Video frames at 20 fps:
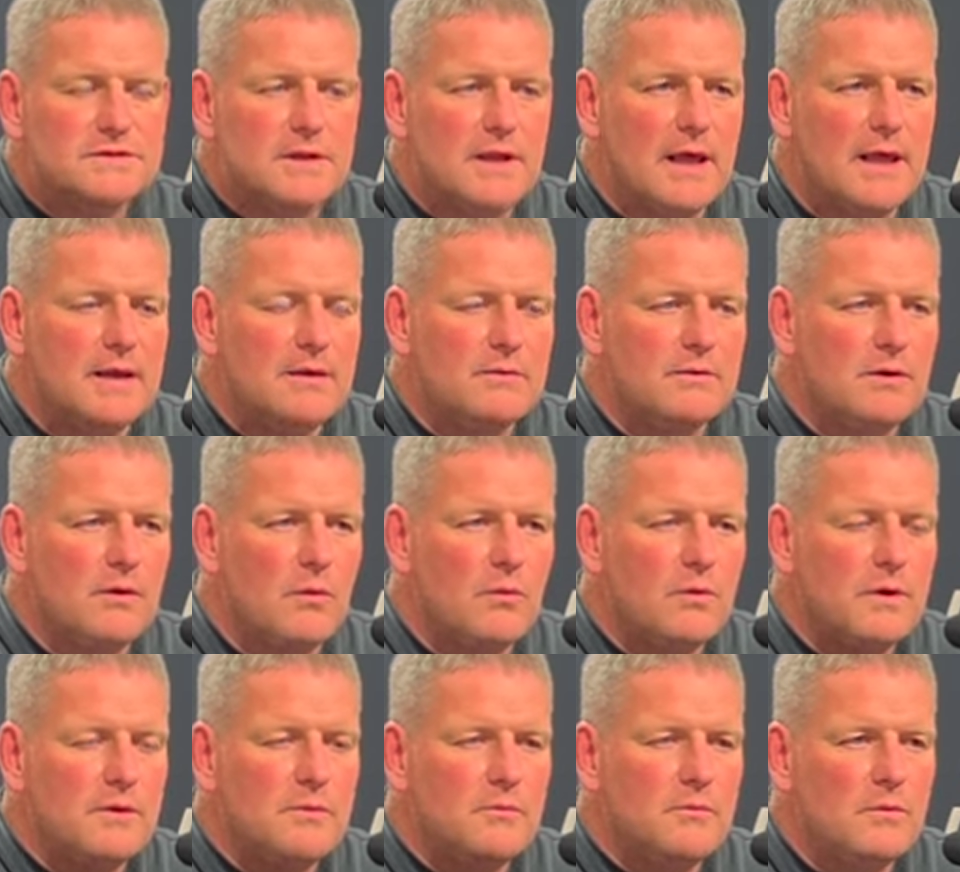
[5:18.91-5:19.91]
Like, you know,
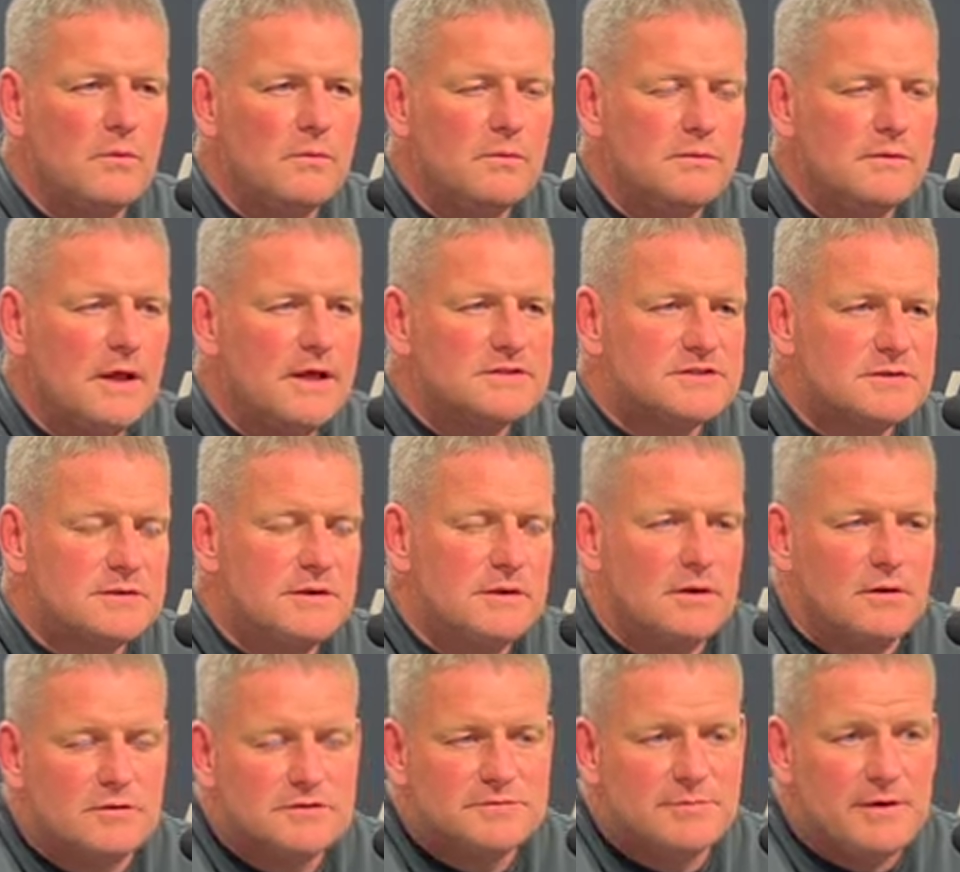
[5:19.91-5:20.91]
we, it's, you
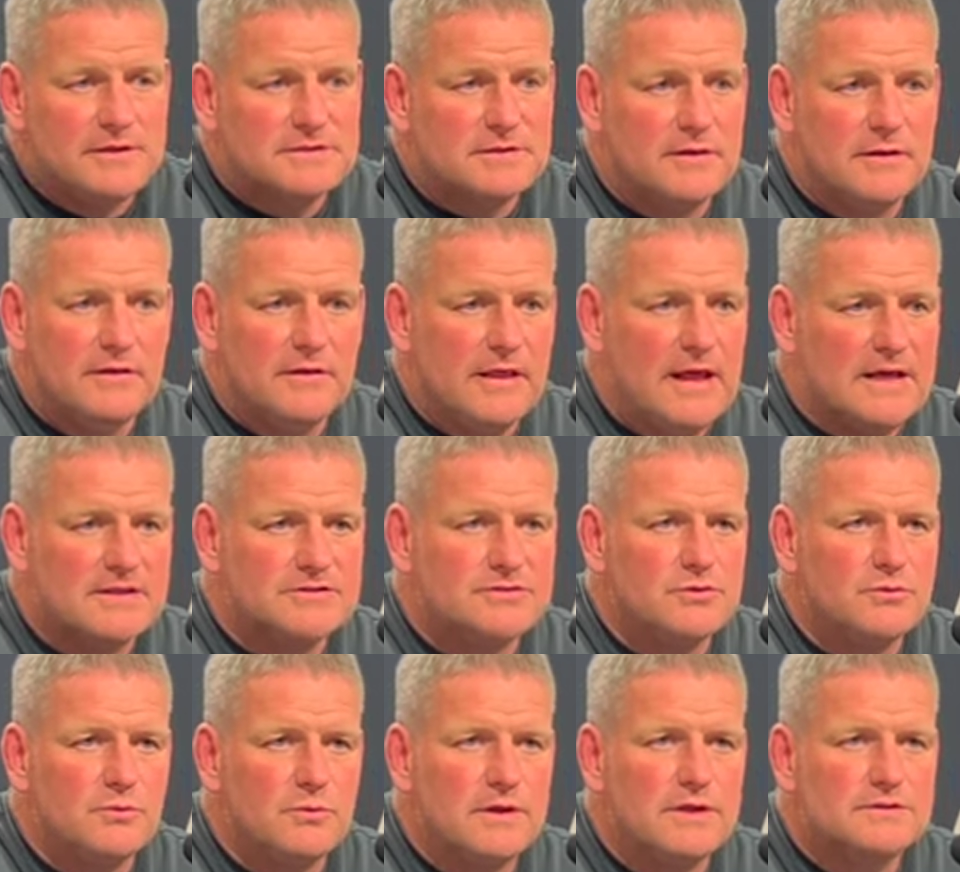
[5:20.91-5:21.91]
know, especially the last
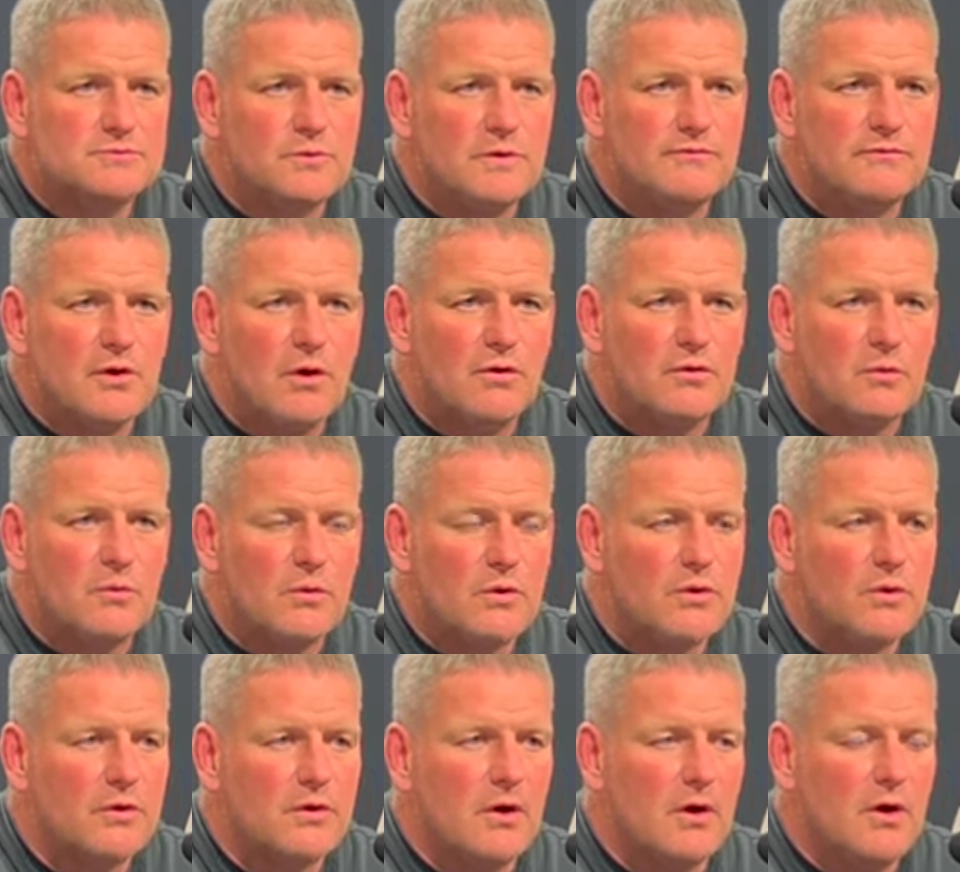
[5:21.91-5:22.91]
two weeks, we've gone to
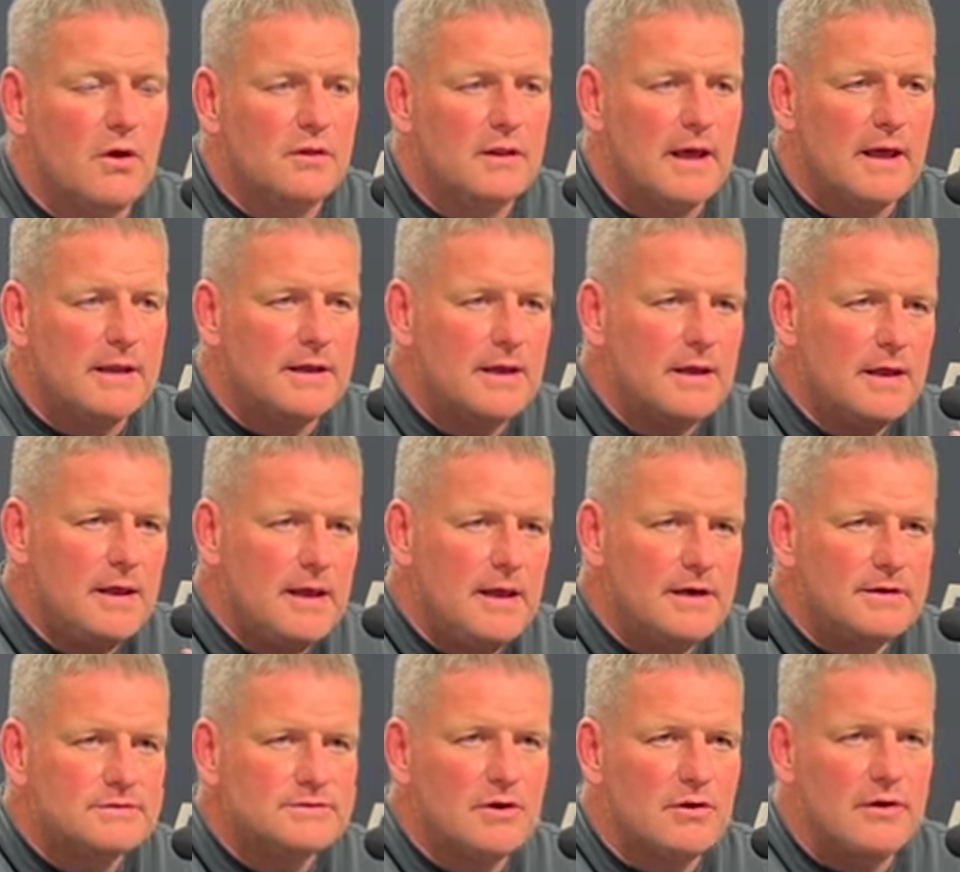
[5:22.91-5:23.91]
work on like,
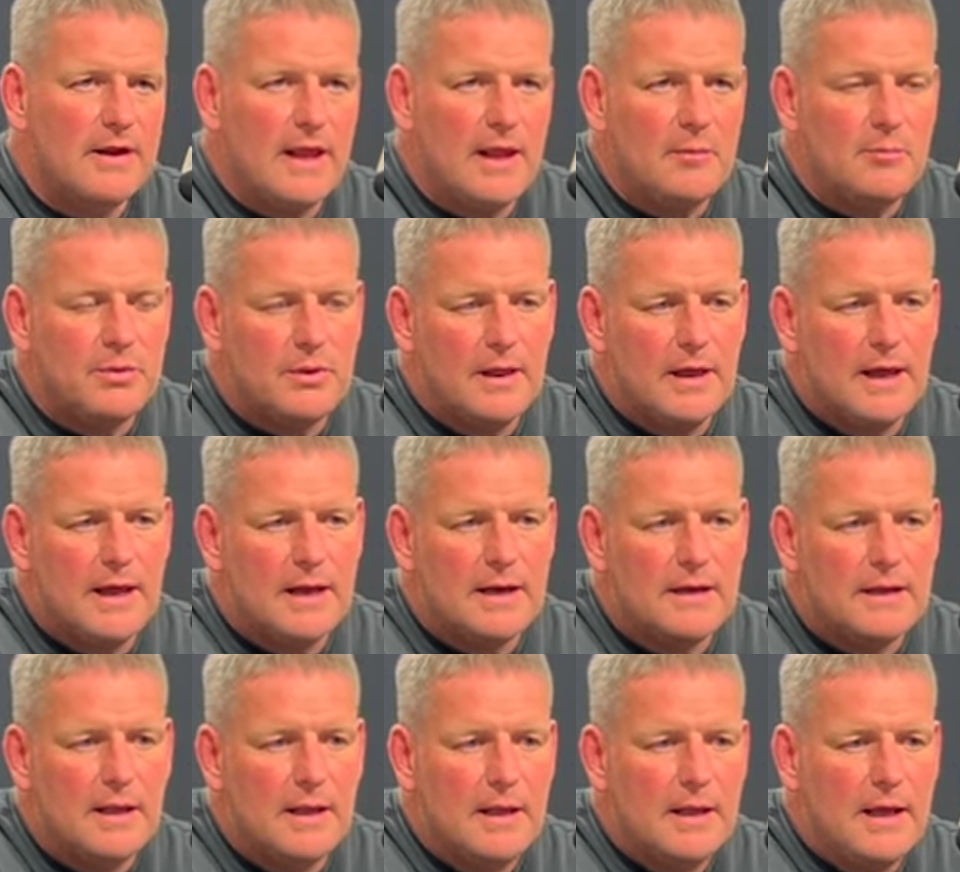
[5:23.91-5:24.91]
here's our game
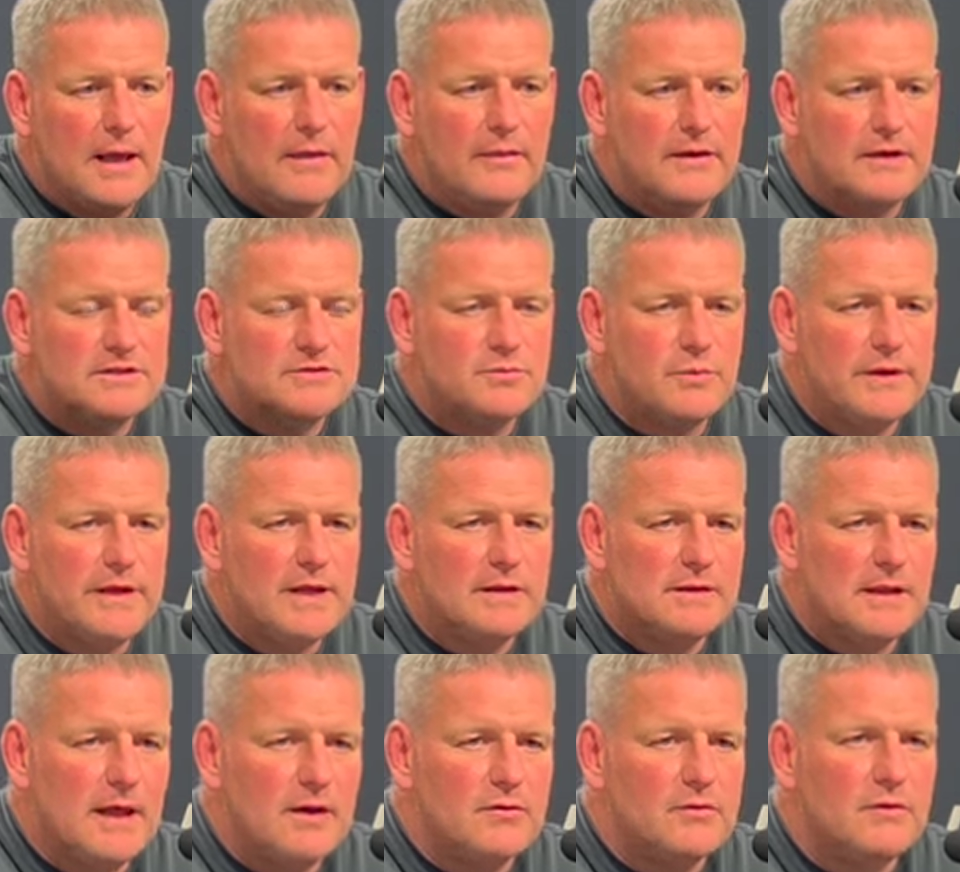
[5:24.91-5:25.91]
plan, and then as we get
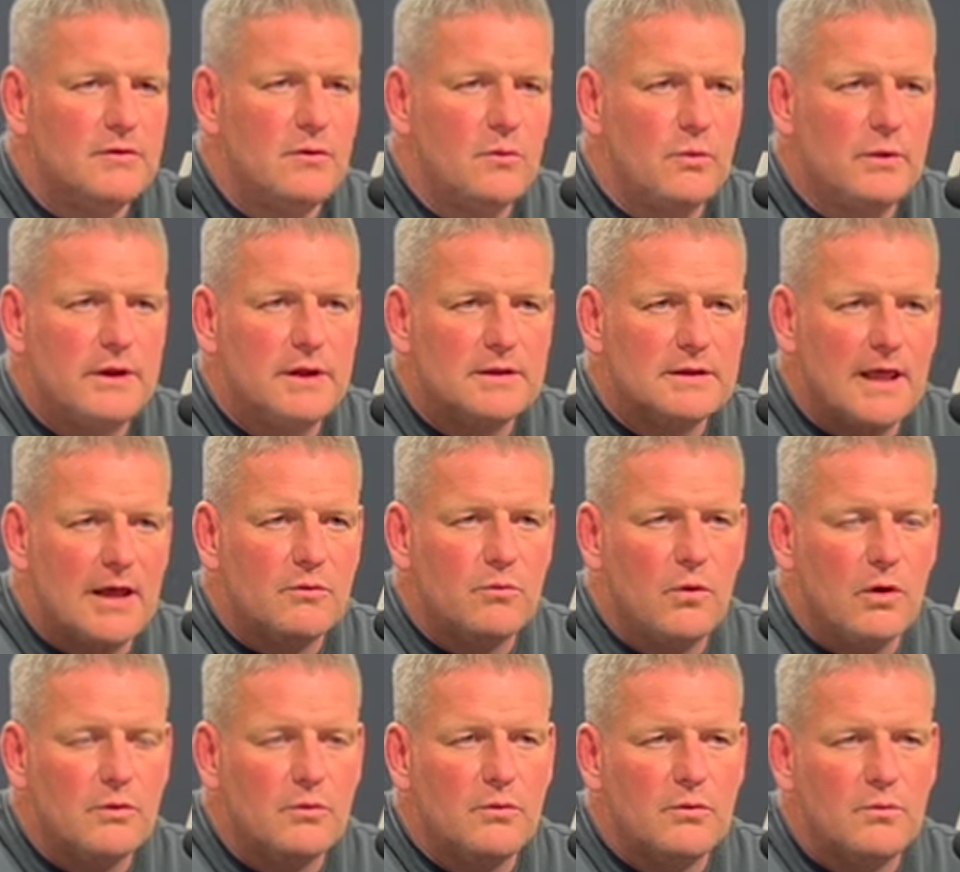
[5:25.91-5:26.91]
later in the week, like,
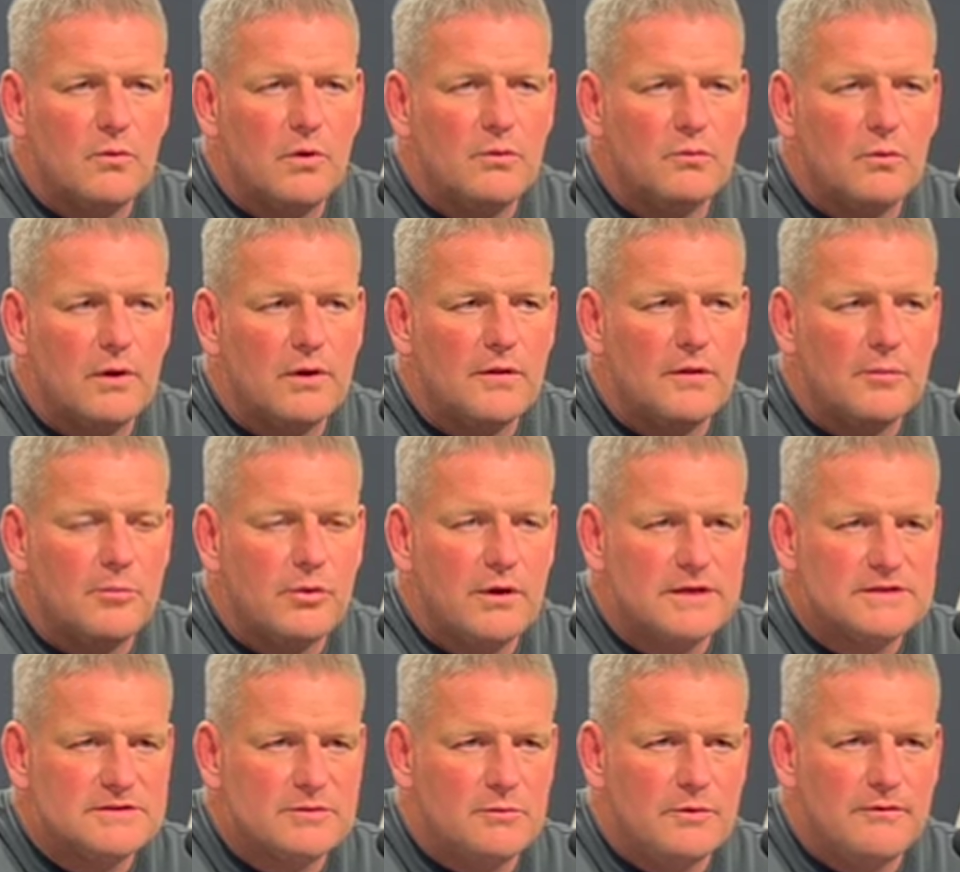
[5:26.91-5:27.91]
what what what are the
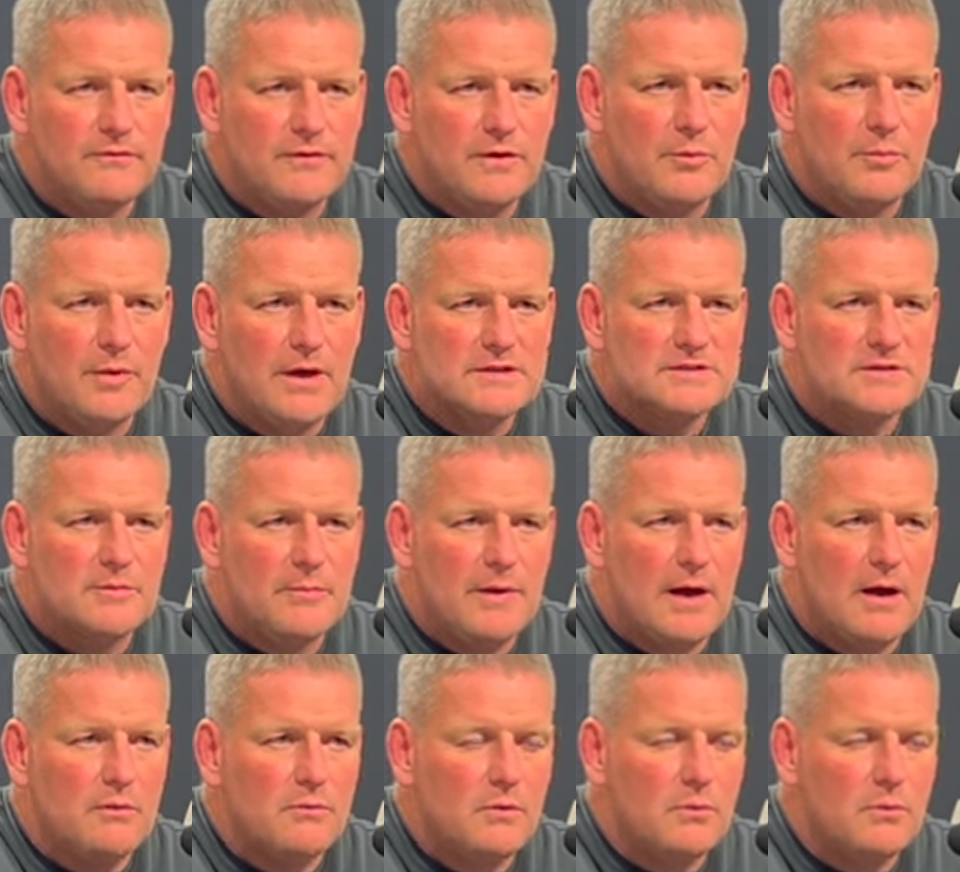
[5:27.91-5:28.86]
plays that we feel best about?